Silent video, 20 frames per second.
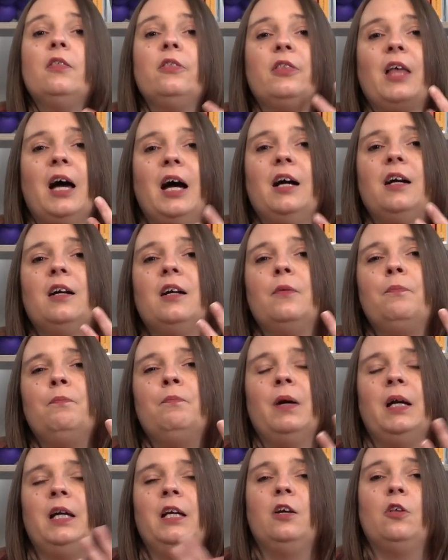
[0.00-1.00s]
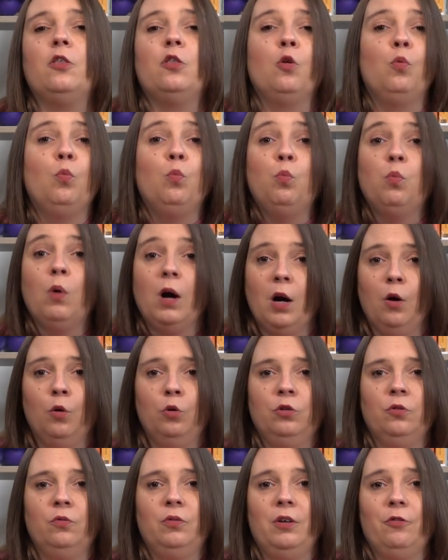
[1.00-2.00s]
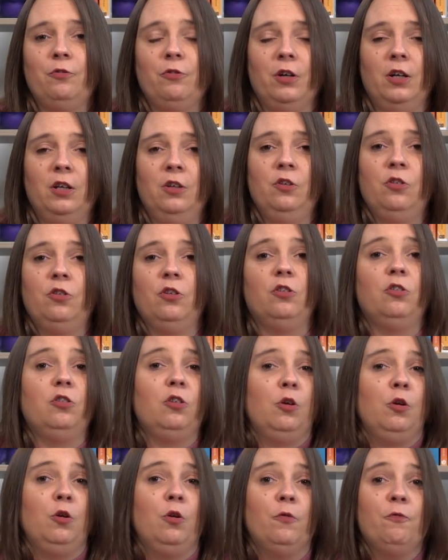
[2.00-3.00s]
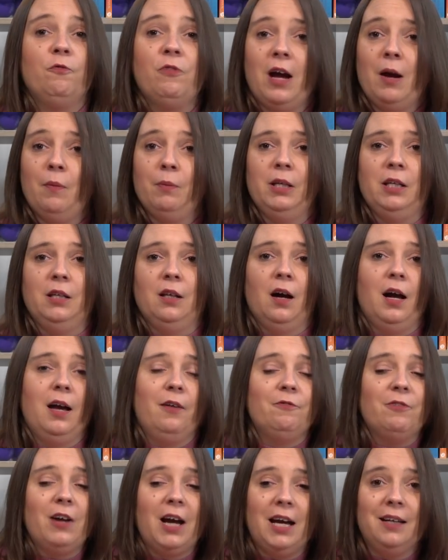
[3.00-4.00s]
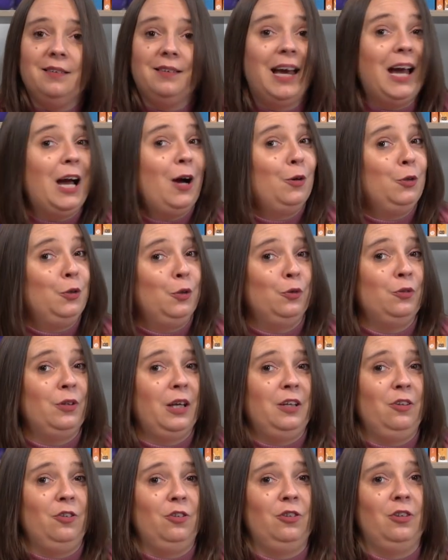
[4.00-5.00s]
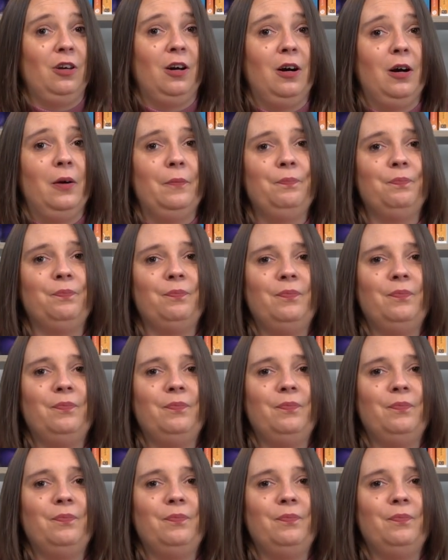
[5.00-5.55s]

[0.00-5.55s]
that can make the world of difference to family life and how your days start.